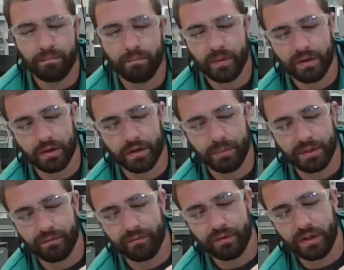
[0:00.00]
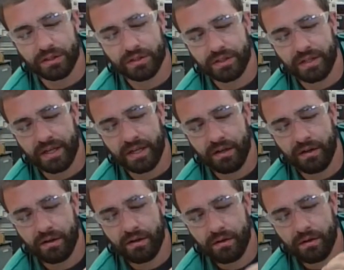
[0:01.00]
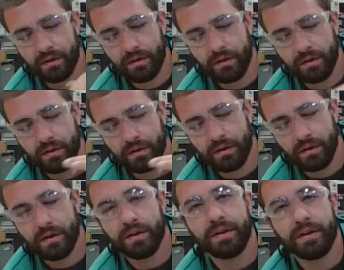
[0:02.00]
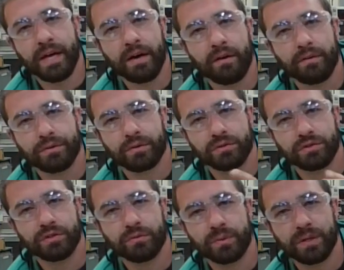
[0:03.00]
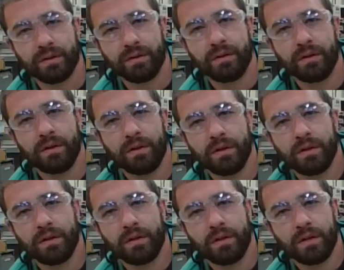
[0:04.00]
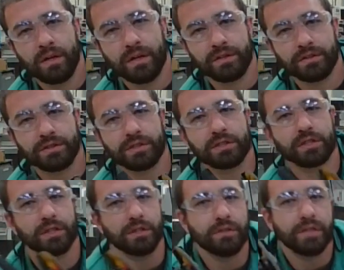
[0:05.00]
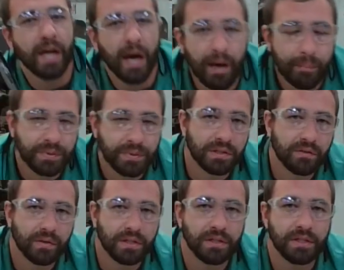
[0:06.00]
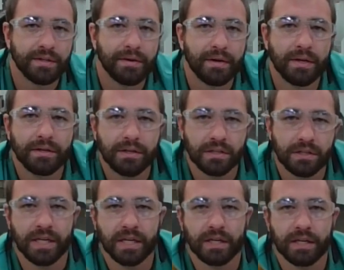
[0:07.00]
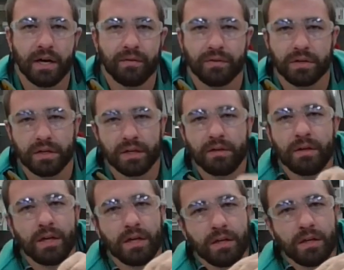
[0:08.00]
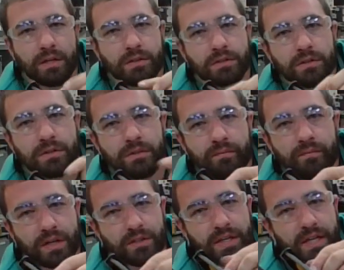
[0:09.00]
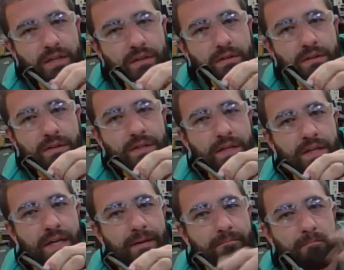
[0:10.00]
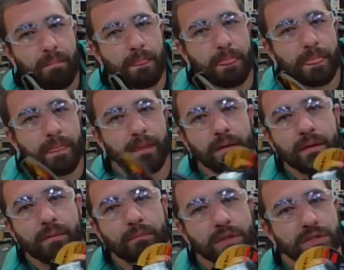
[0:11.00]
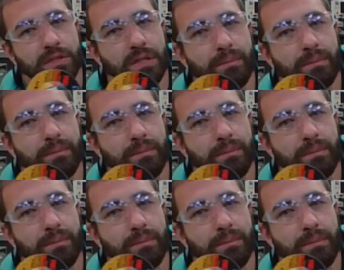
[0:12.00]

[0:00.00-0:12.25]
You're going to put the flush side down towards the wheel. And you're just going to do the opposite of what you did to take it off. You're going to finger tighten the nut, make sure the